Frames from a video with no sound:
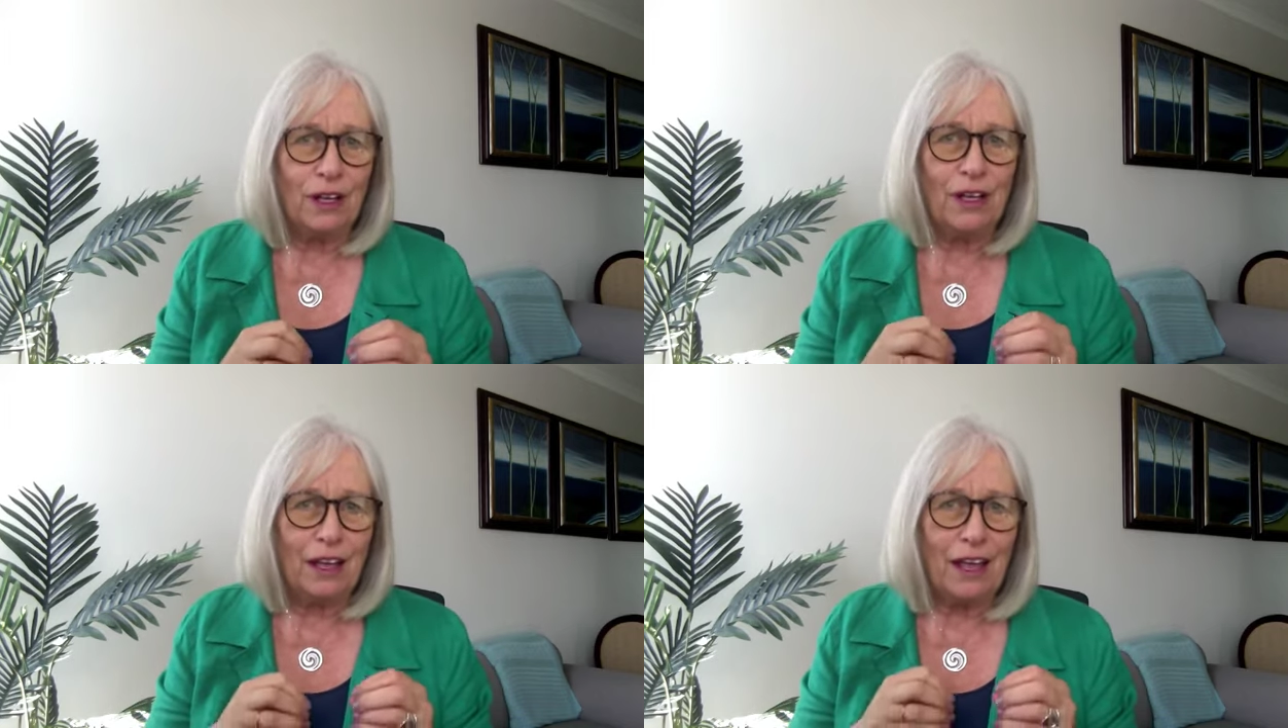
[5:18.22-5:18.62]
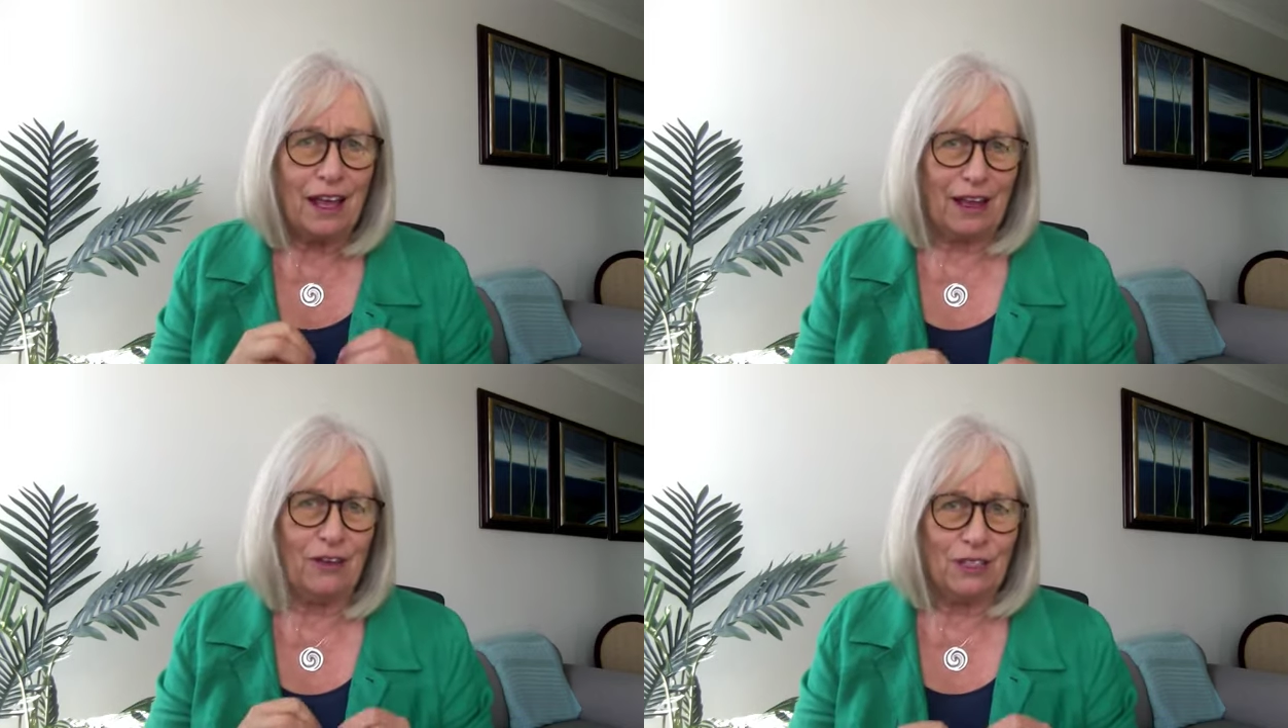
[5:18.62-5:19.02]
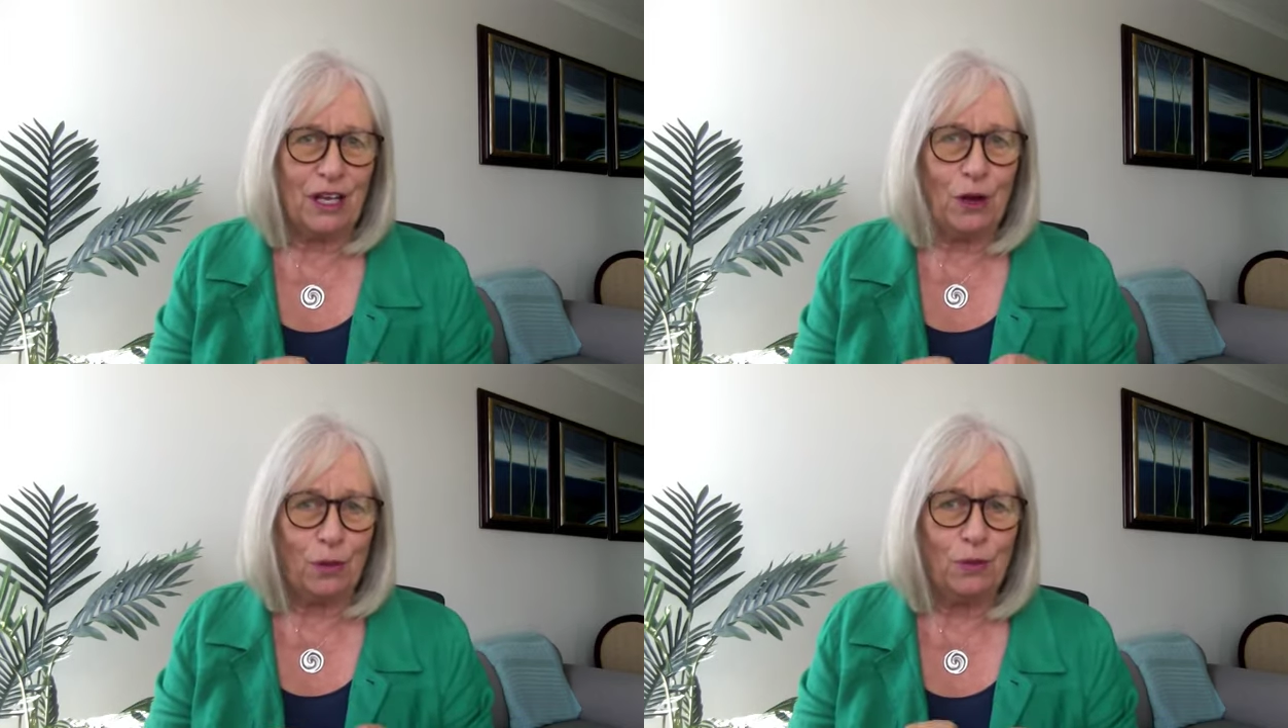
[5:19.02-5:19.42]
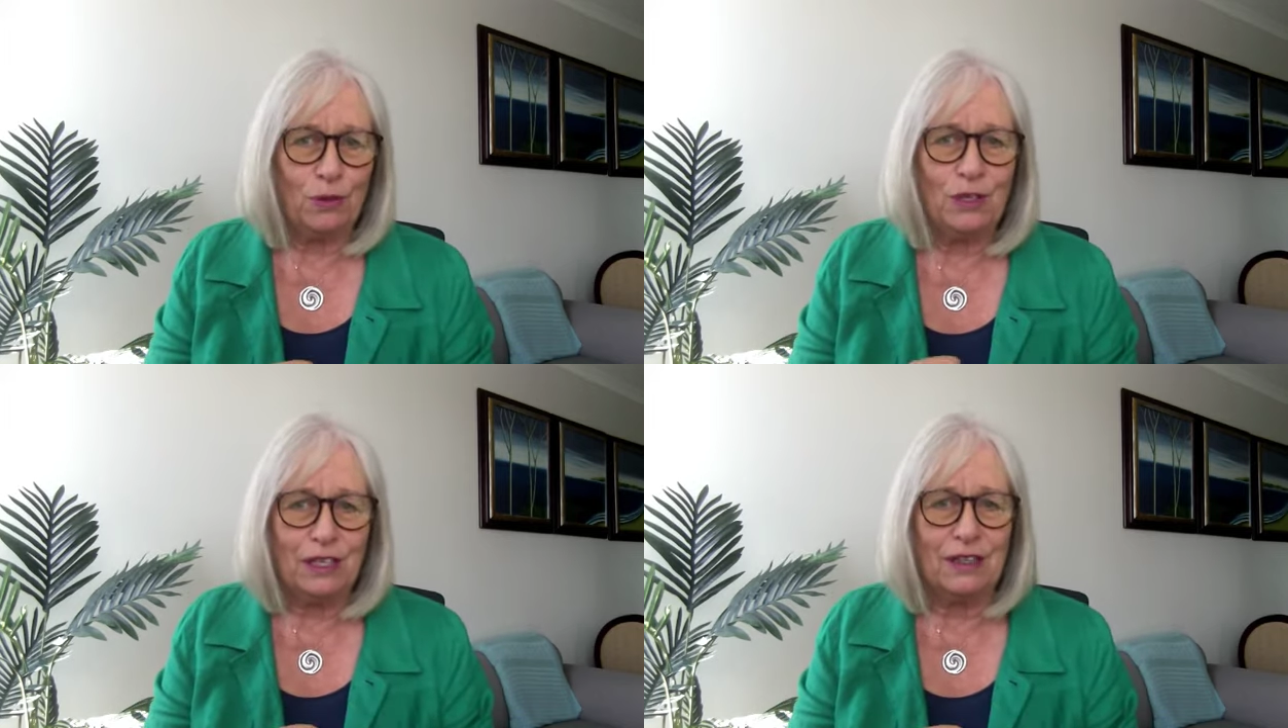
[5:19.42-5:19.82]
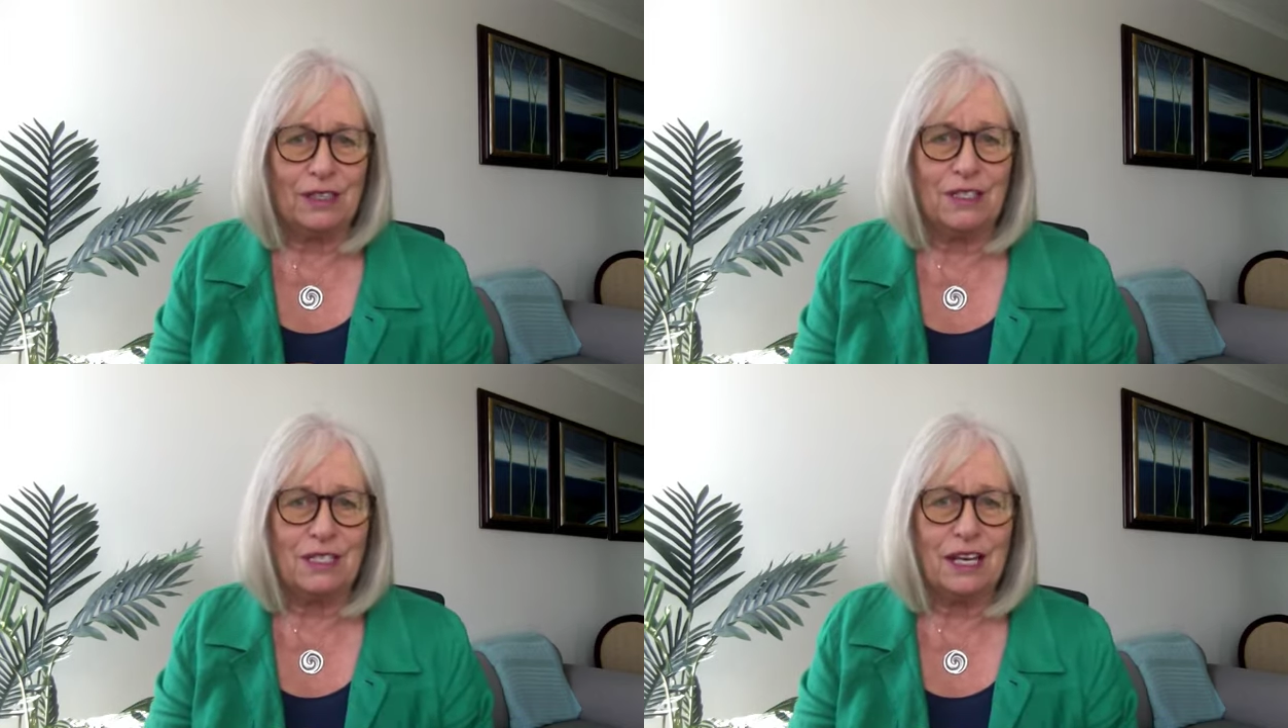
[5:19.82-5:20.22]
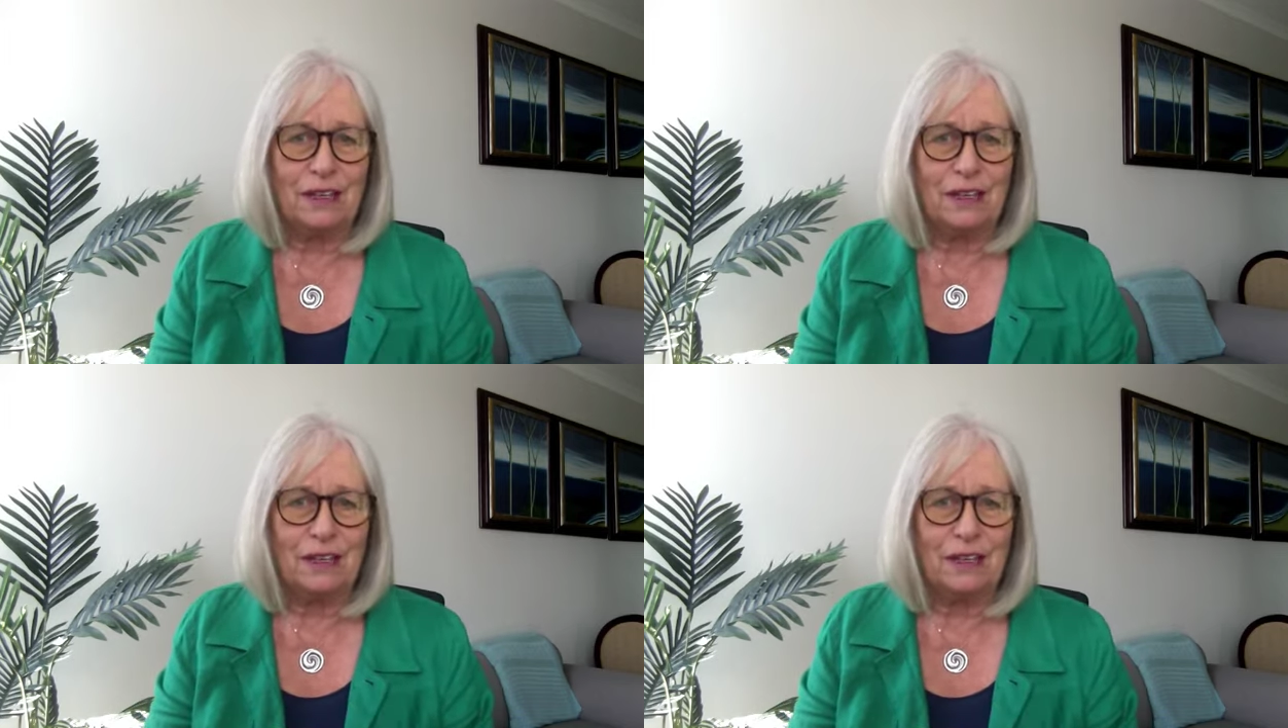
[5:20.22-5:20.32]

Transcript: how to help you get this done.